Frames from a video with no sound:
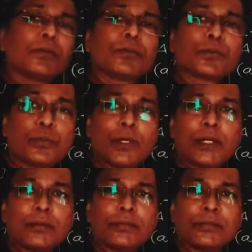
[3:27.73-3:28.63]

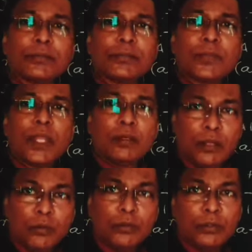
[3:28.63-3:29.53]
square.
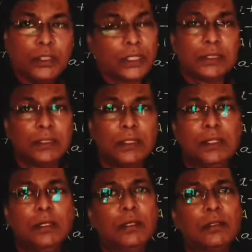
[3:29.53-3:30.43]
Now let us
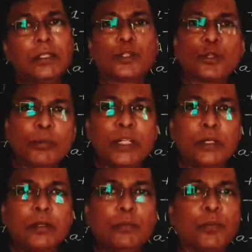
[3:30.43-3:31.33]
see the
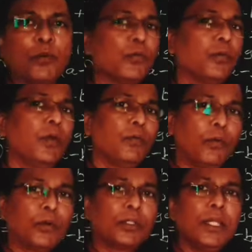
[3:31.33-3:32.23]
geometrical proof
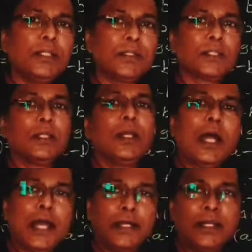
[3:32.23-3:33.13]
for this
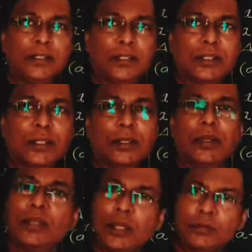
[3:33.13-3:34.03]
identity.
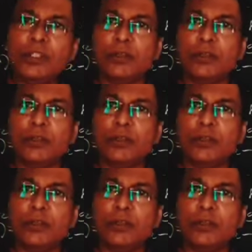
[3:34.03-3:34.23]
Here we